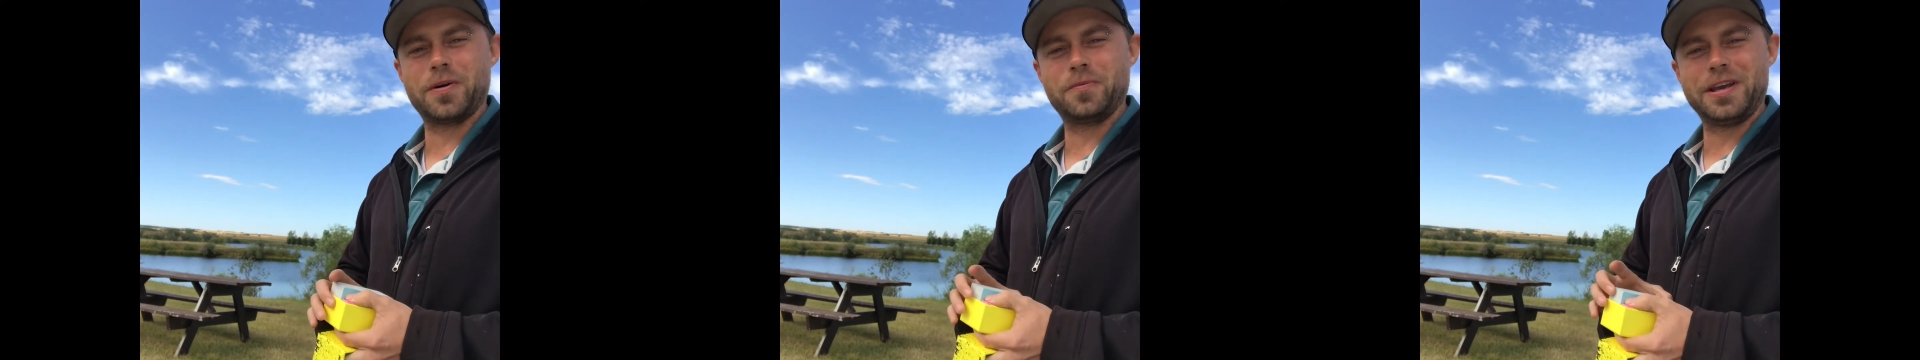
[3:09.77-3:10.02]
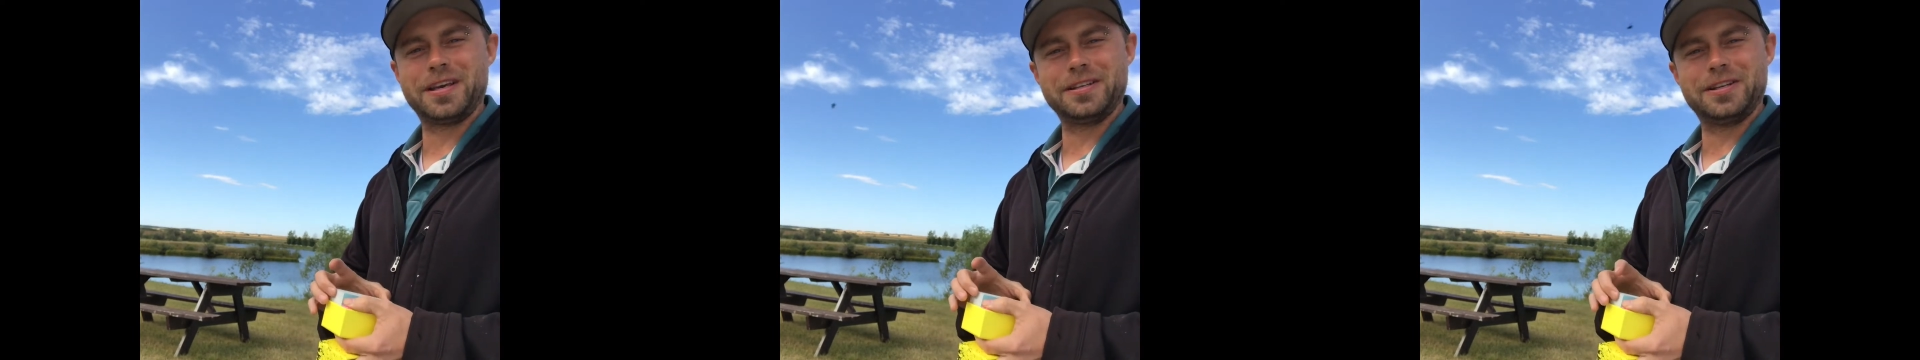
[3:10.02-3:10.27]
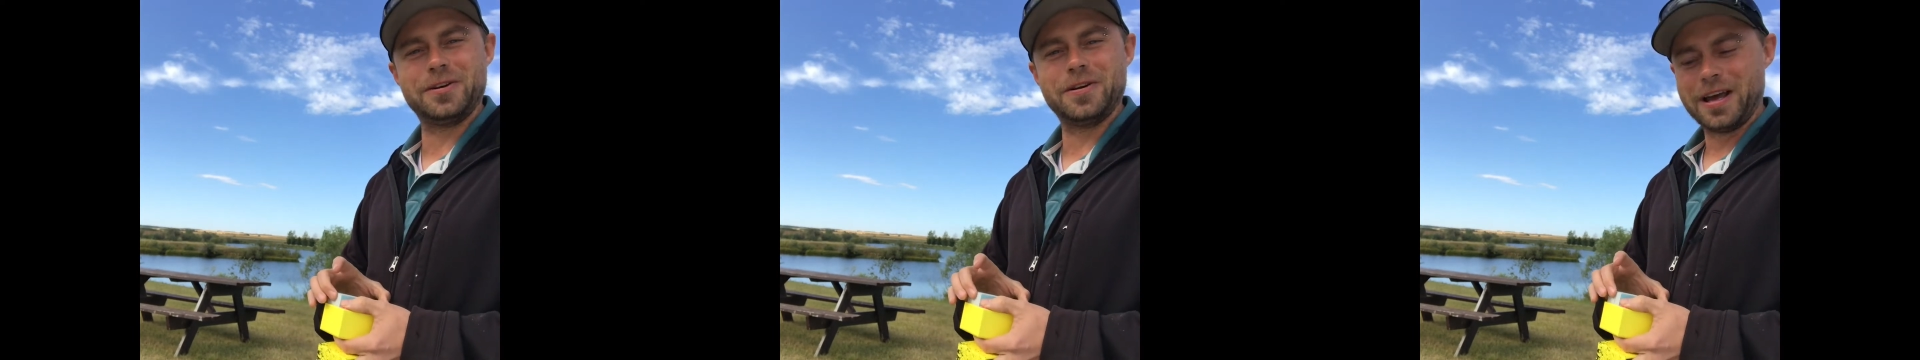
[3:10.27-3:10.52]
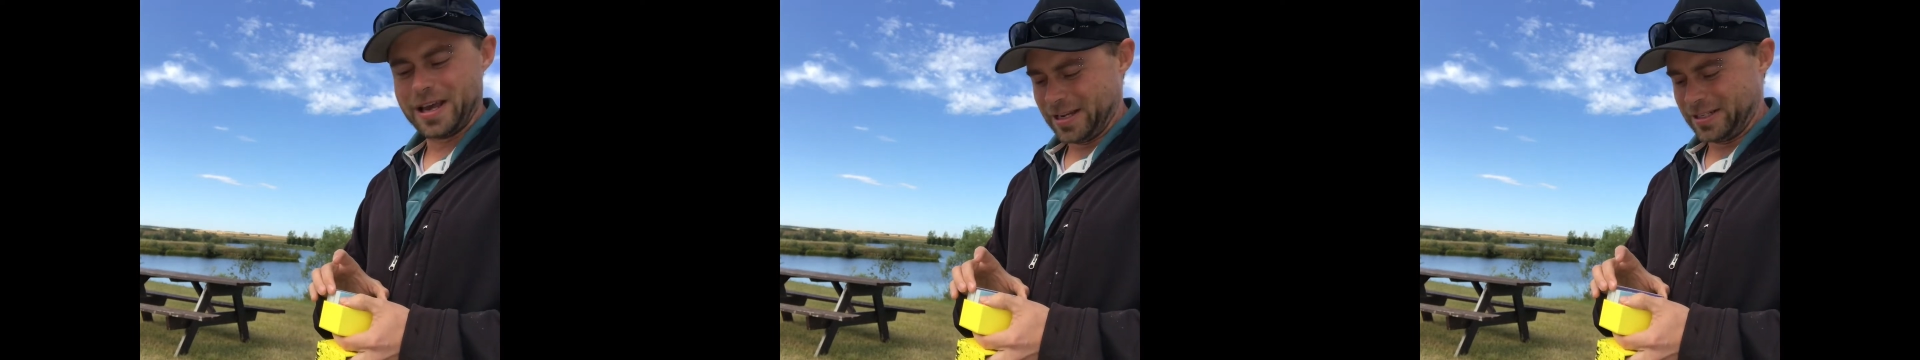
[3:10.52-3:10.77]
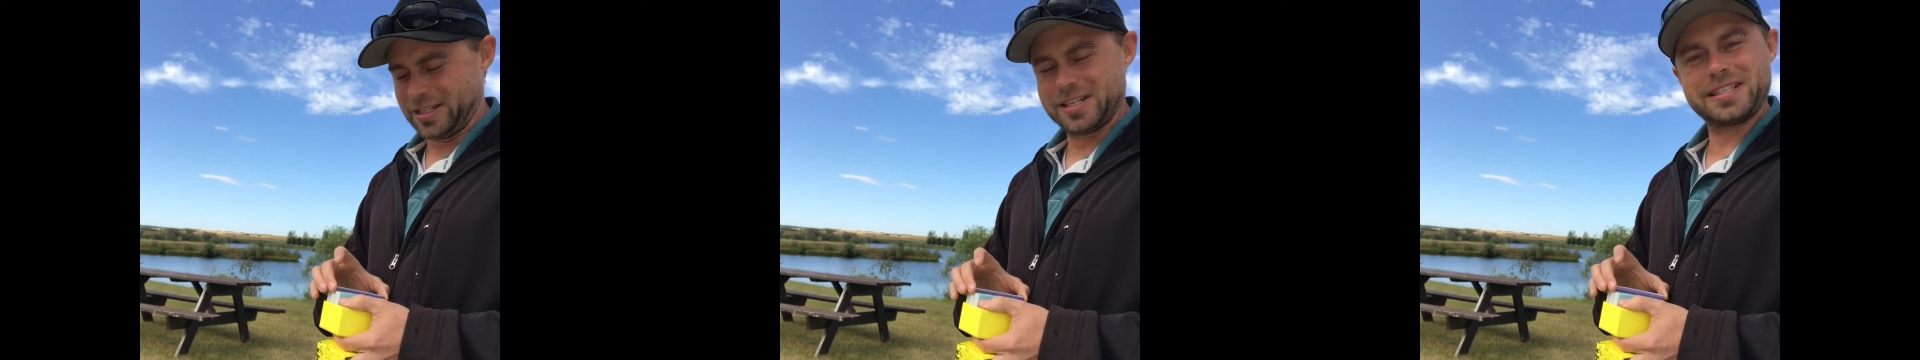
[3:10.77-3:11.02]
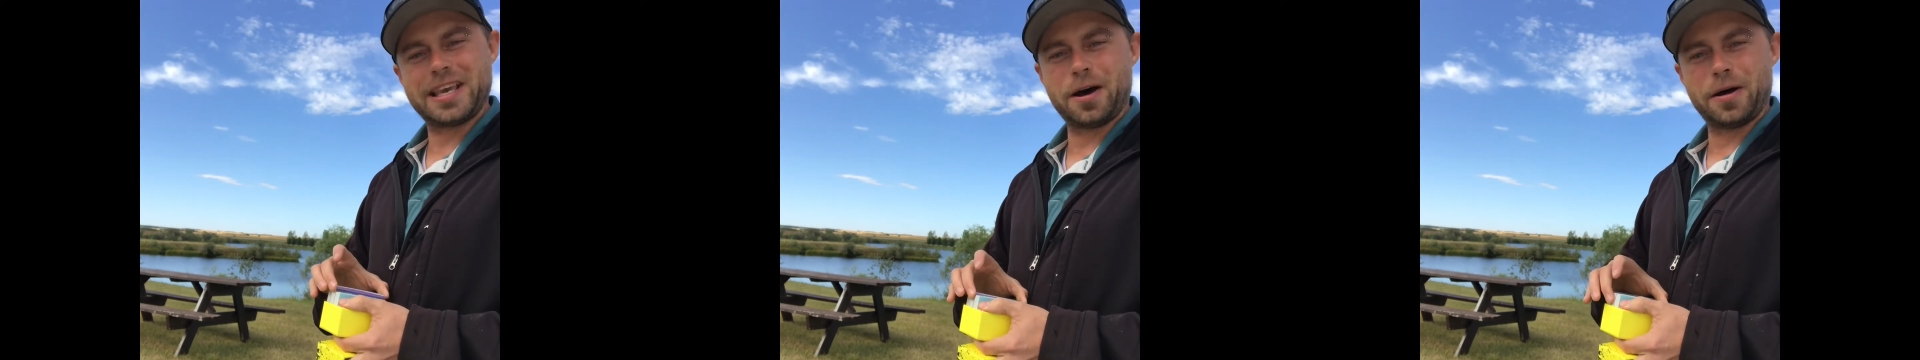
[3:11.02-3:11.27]
one we can do to
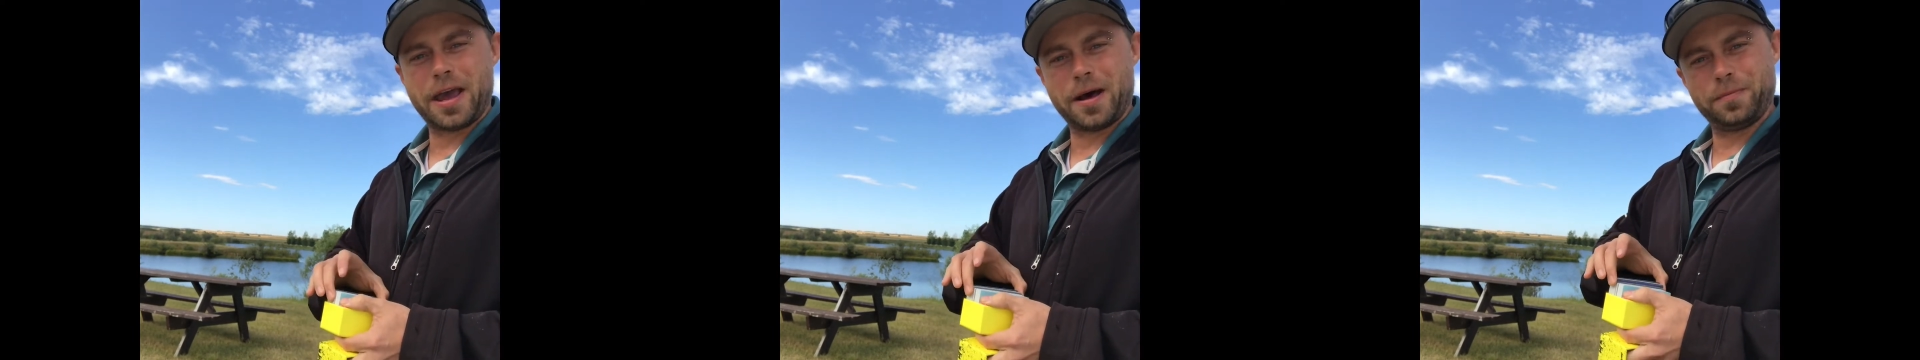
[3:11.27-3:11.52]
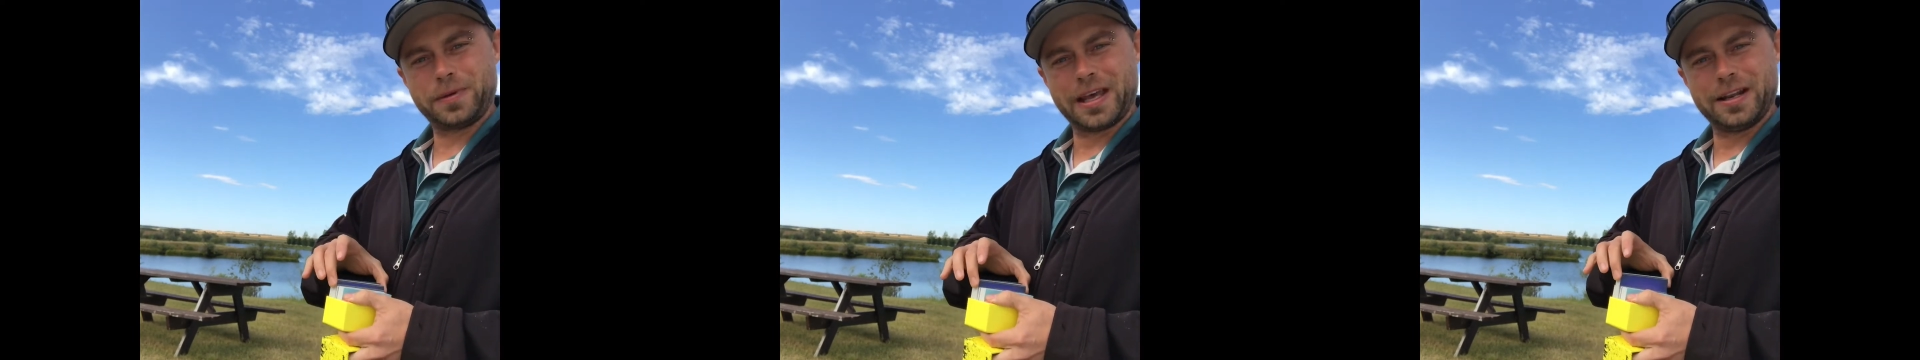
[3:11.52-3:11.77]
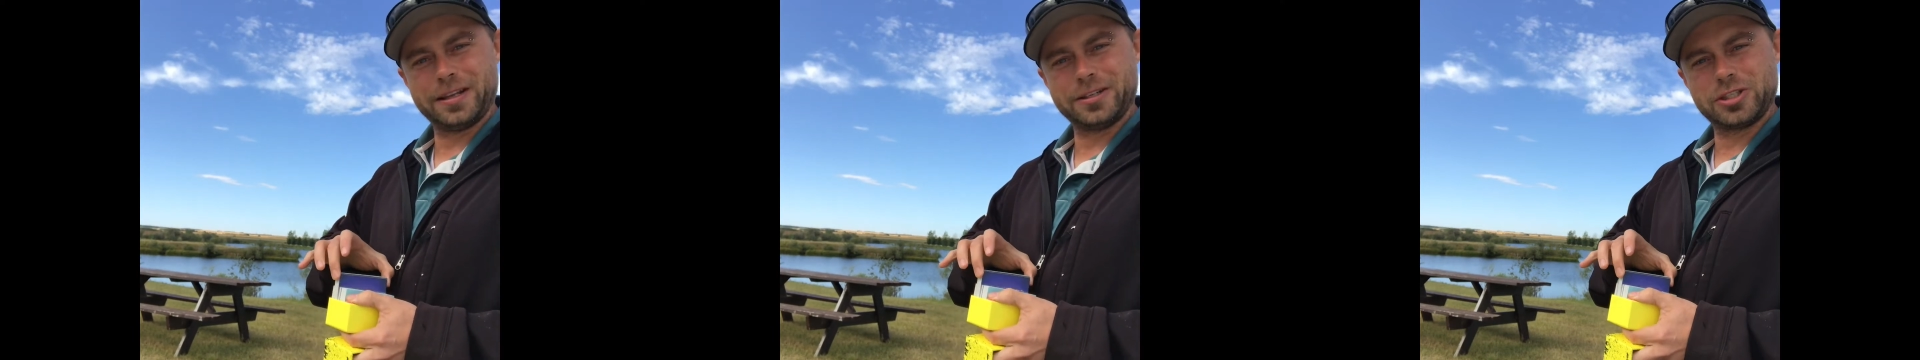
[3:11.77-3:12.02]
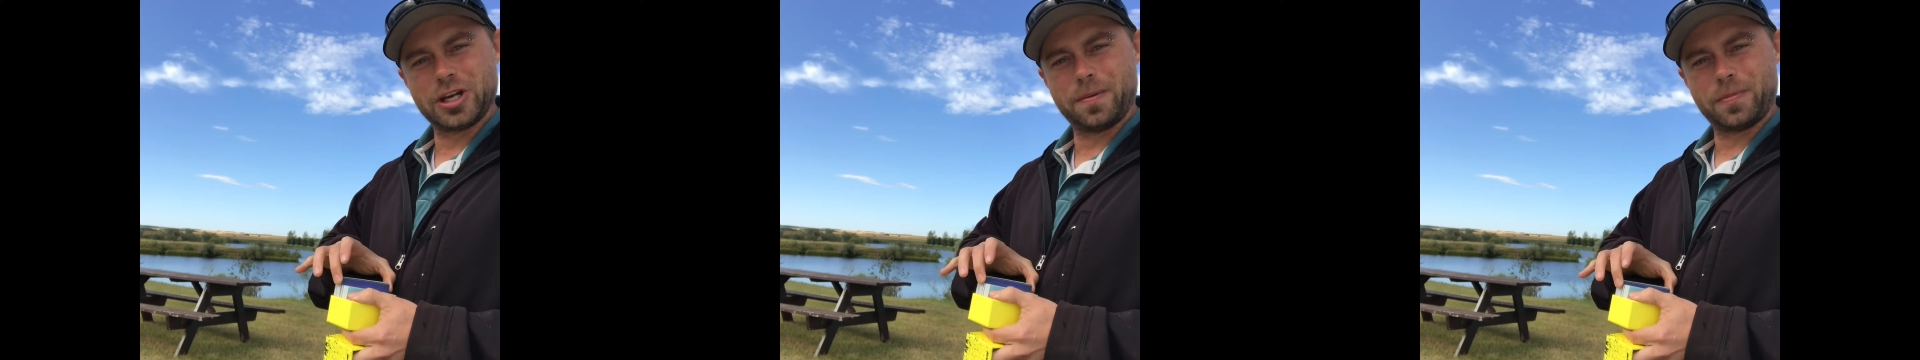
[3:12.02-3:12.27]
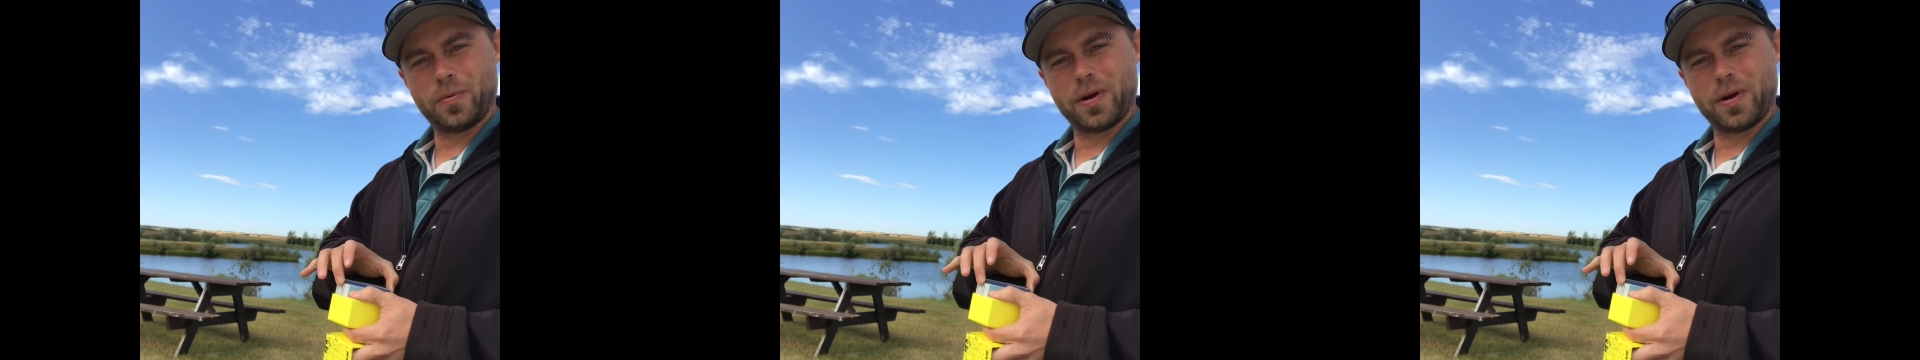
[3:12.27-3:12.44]
just help get a little jump.